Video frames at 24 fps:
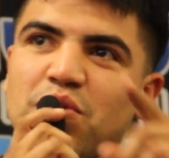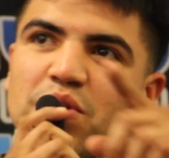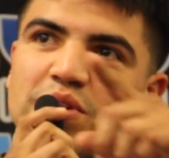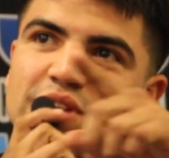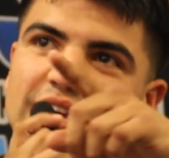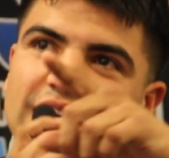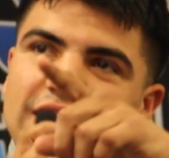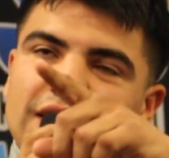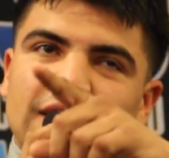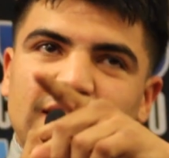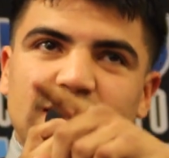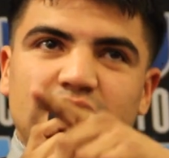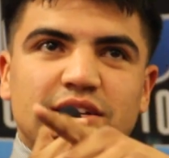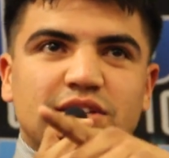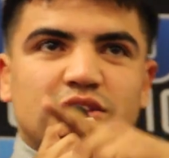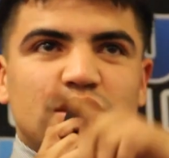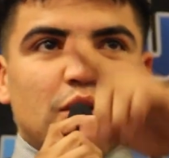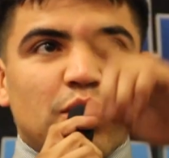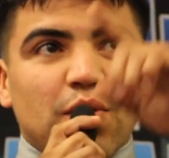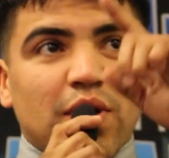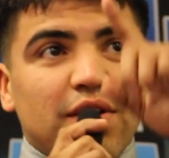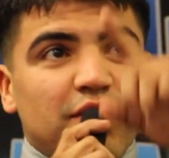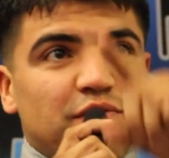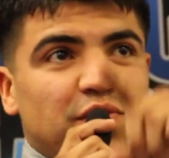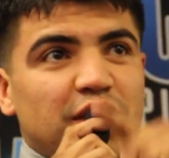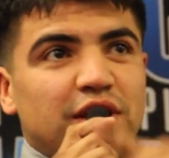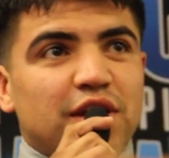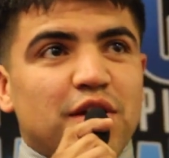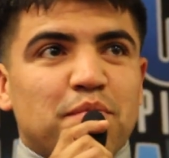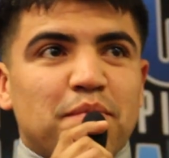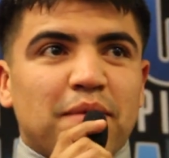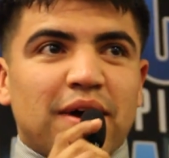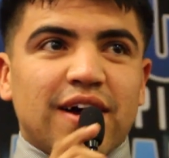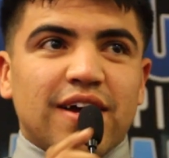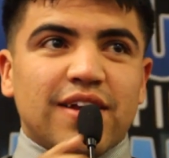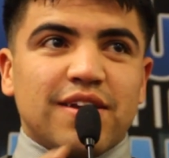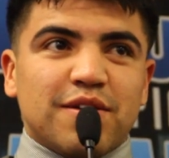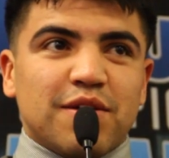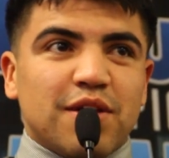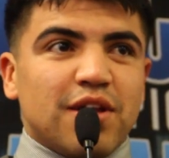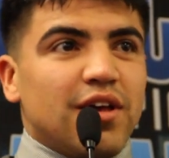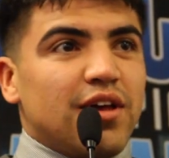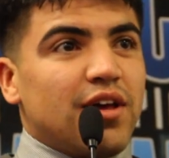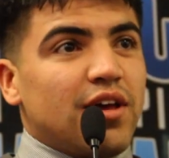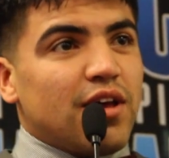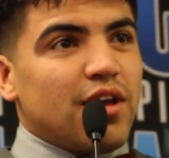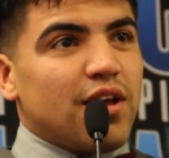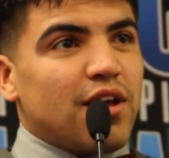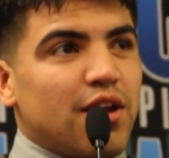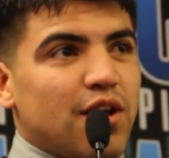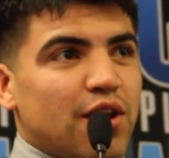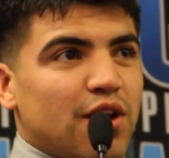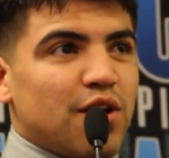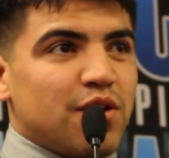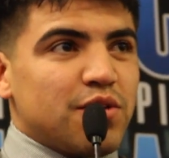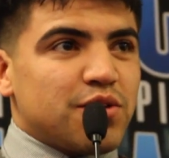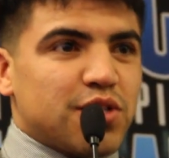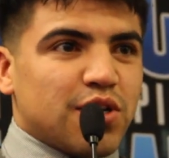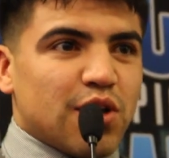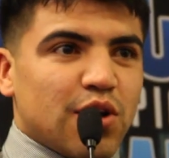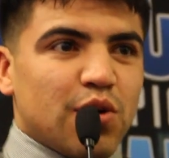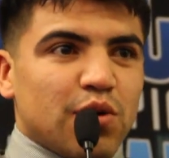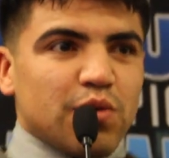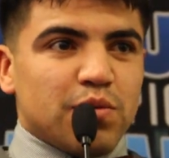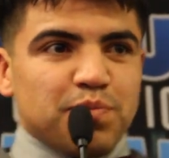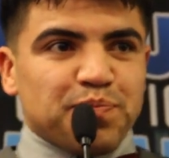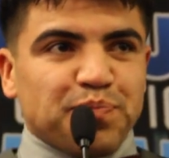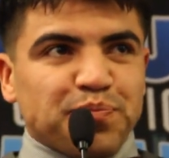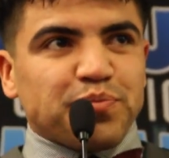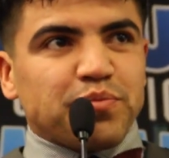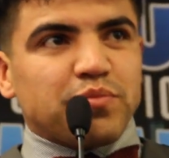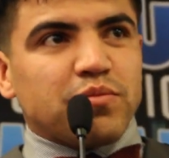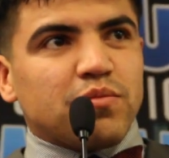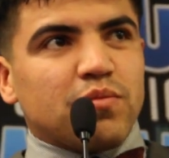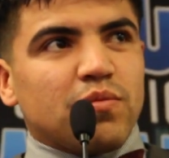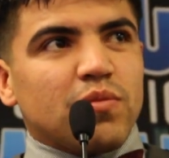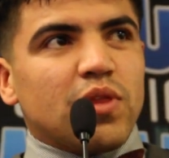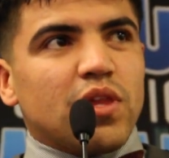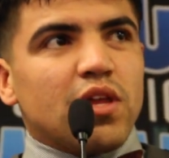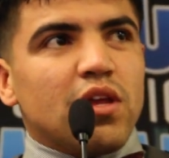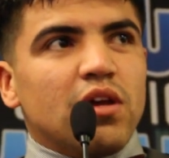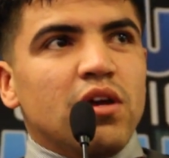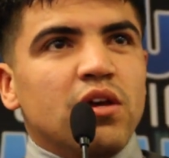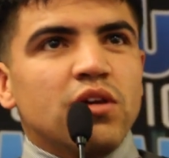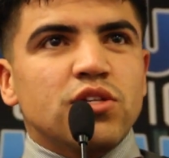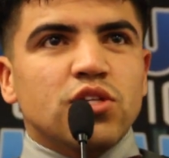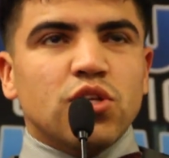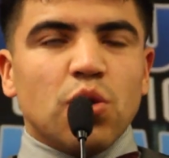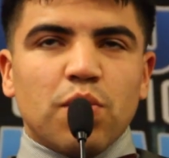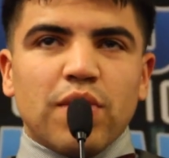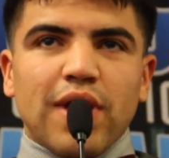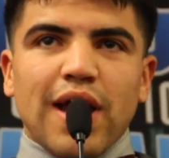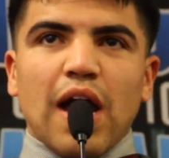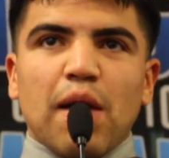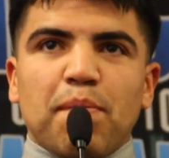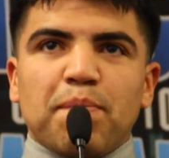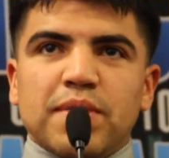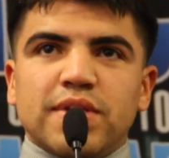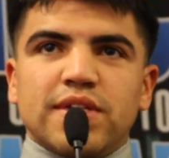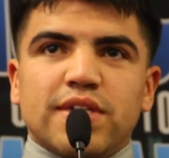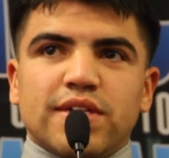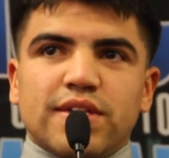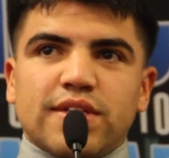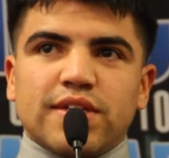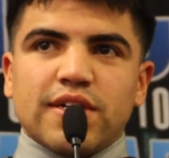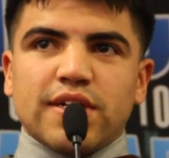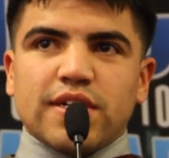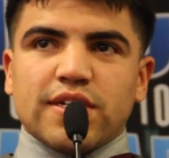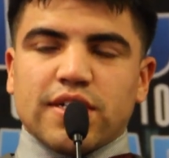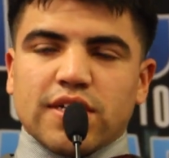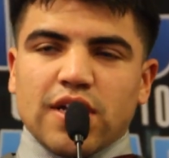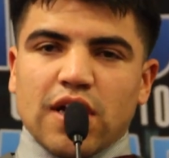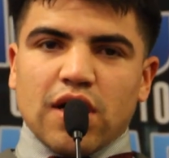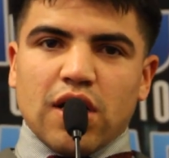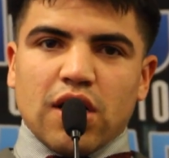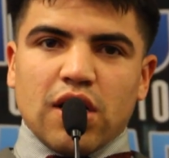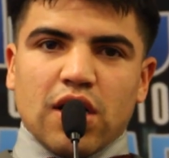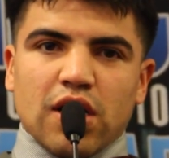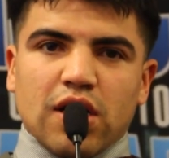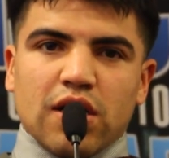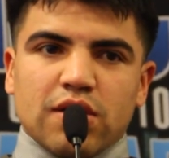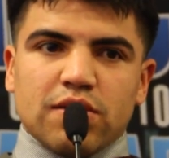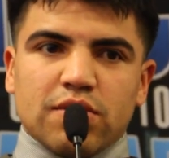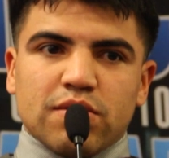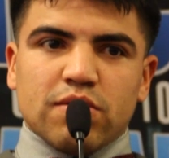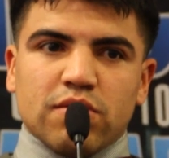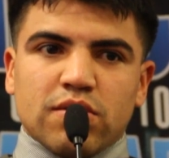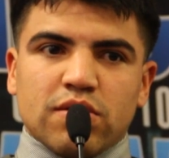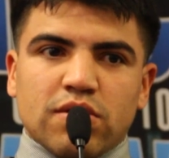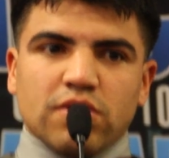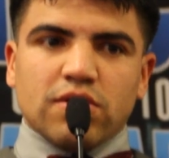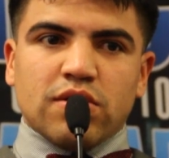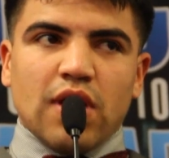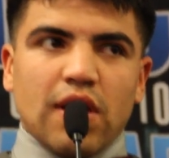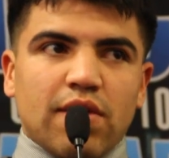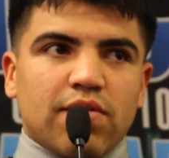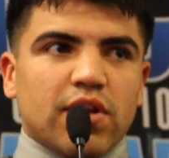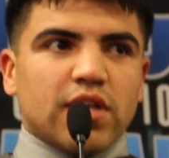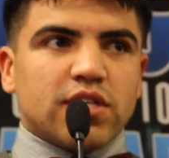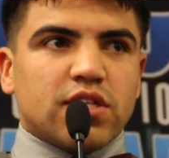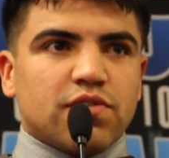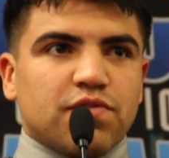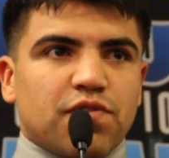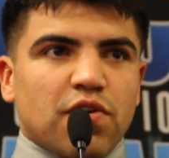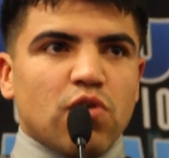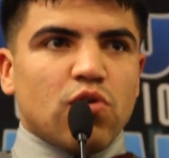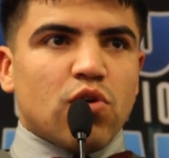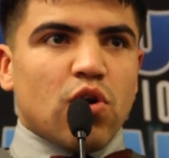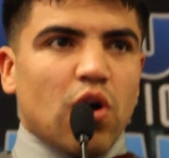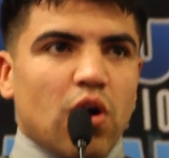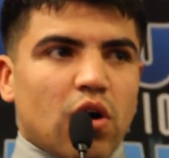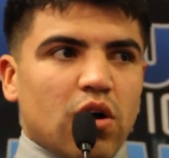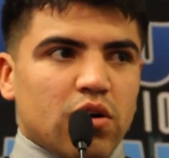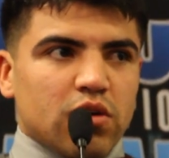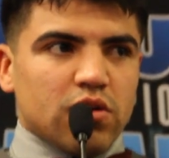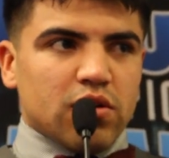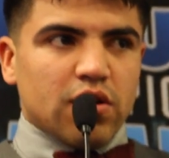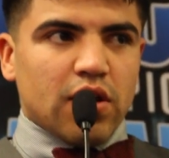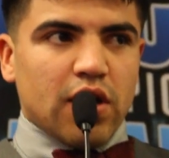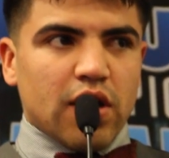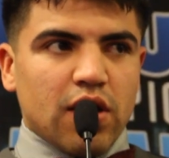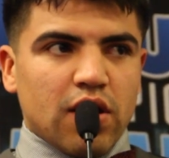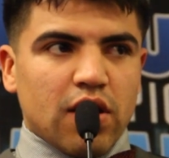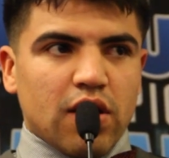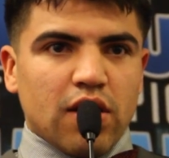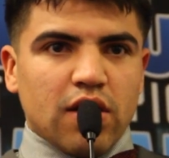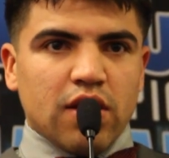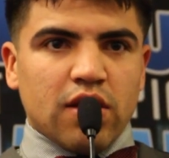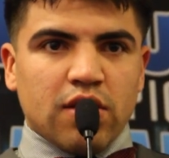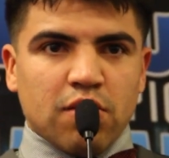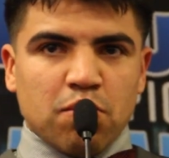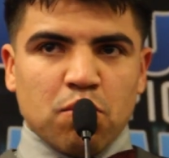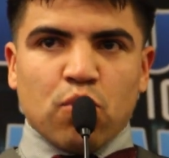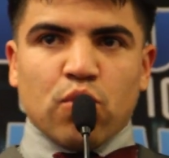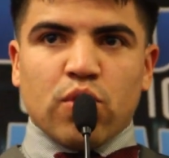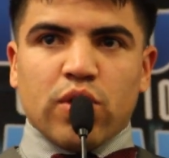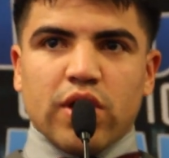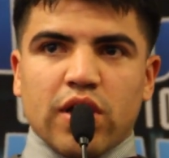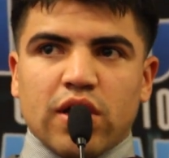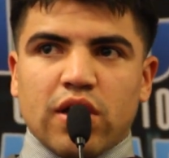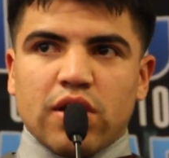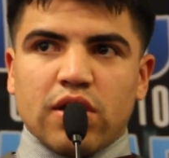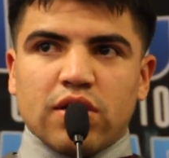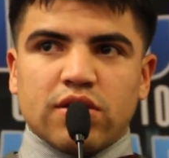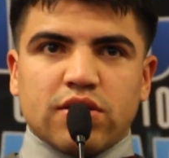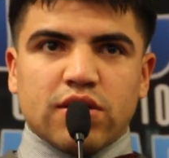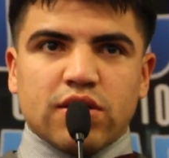Rodella. He's a great friend of mine. You know, so what happens is this. David gets a phone call in the morning.